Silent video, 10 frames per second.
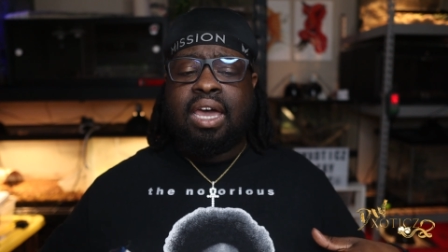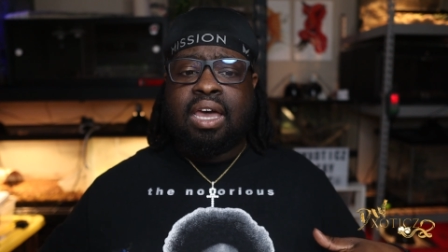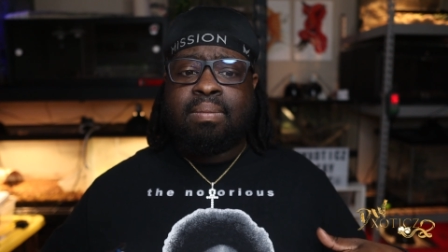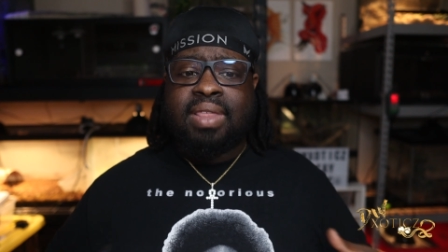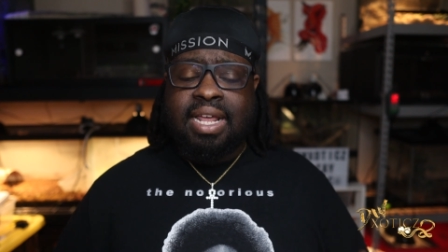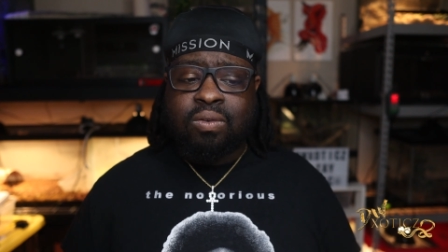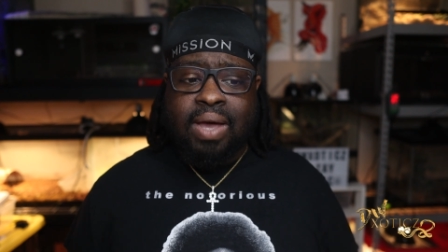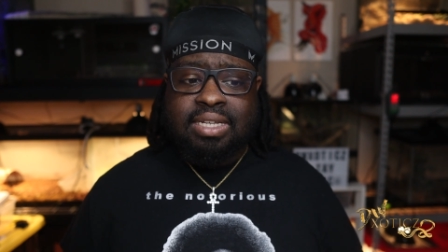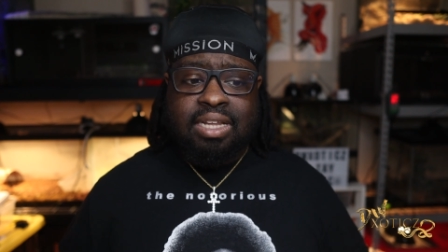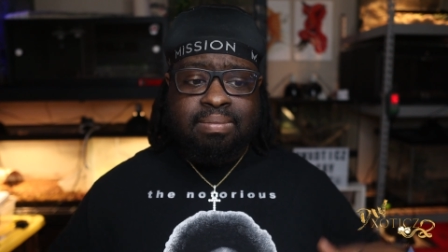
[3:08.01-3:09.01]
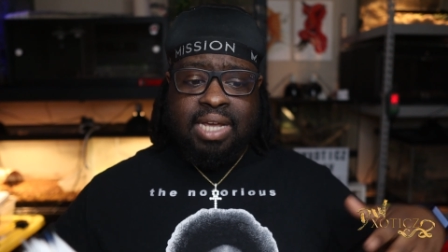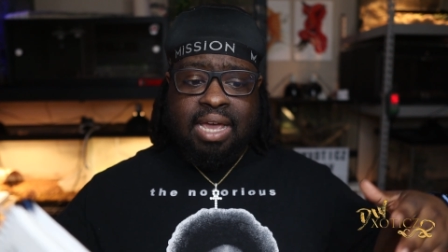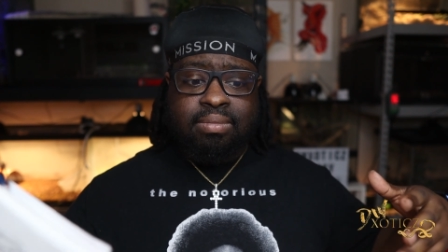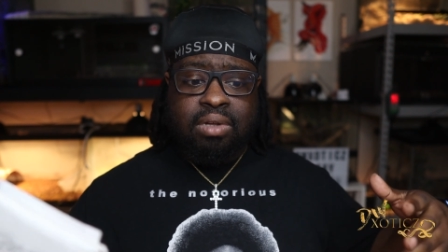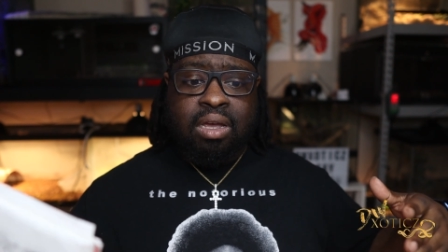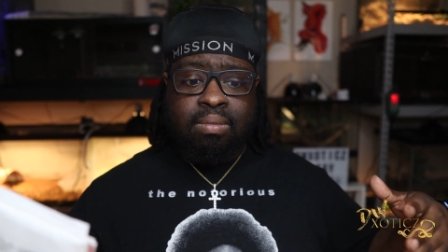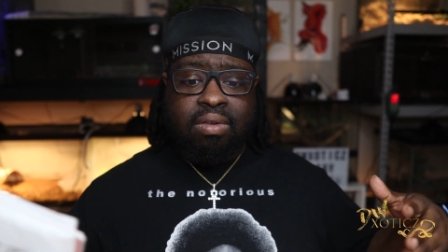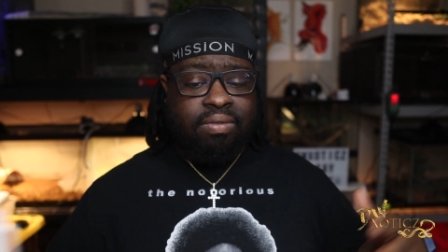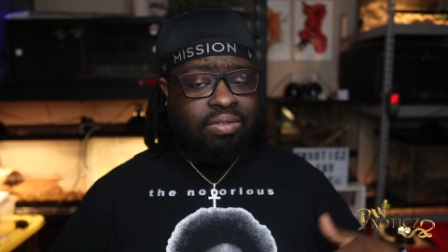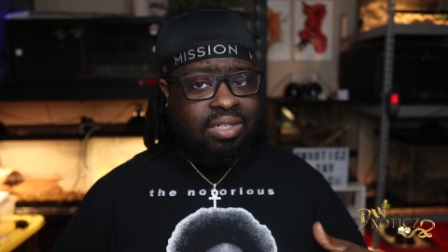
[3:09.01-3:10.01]
That's why sometimes,
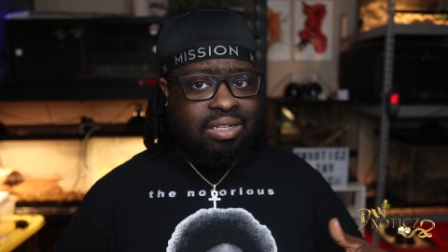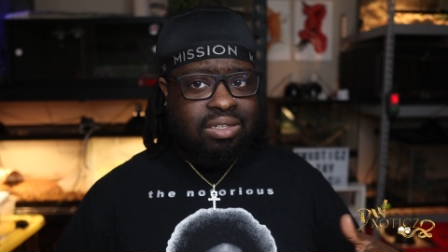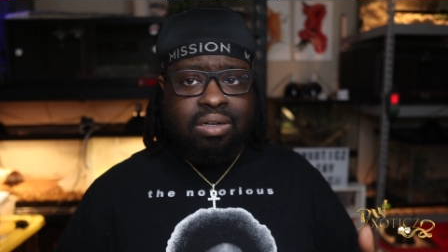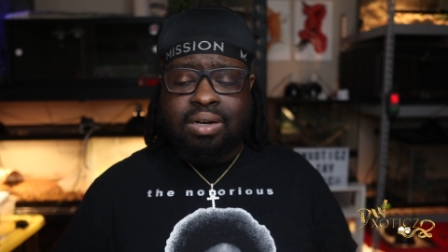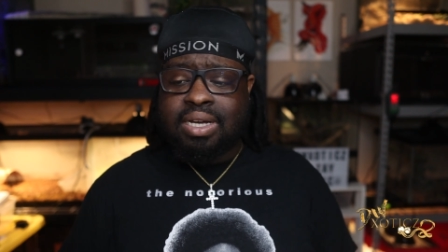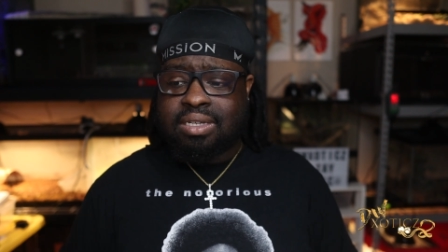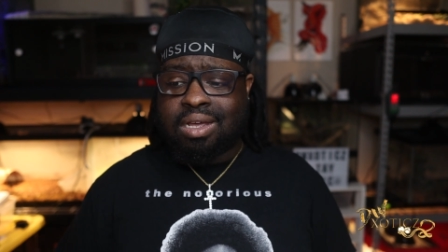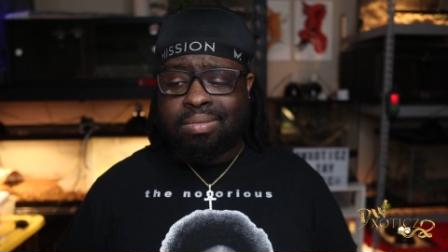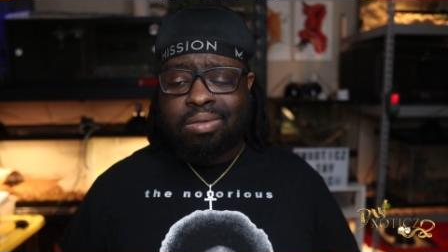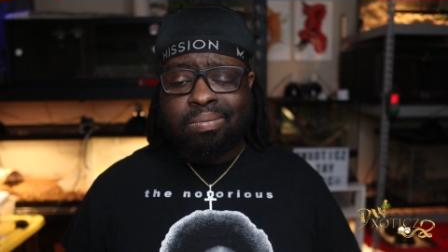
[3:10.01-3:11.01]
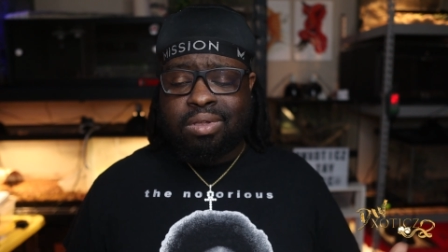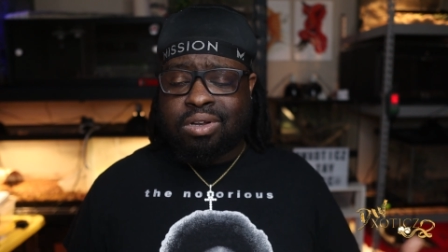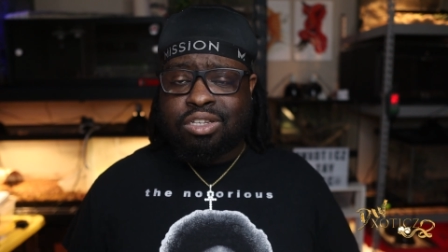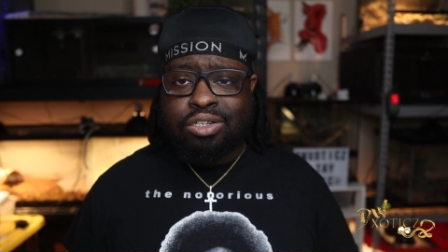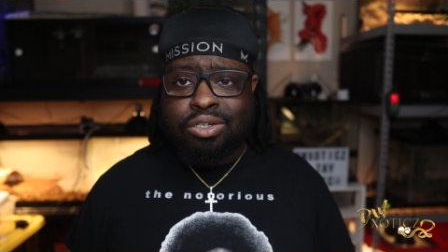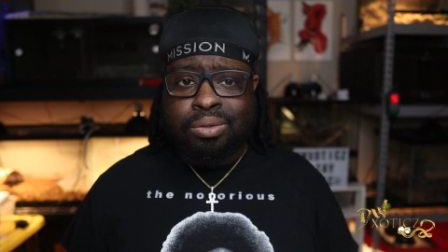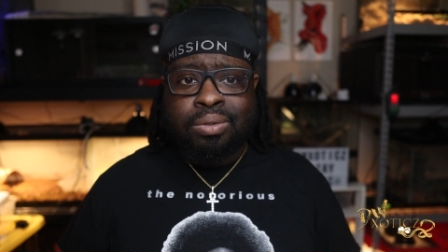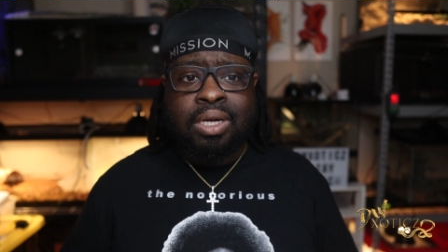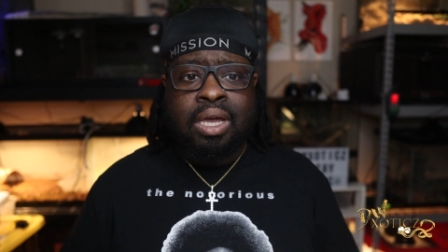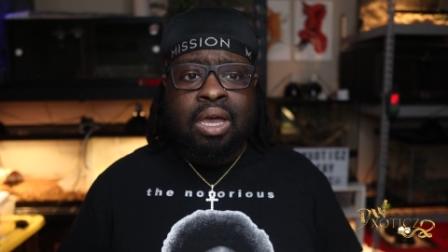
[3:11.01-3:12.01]
if you've seen stories on the zoo,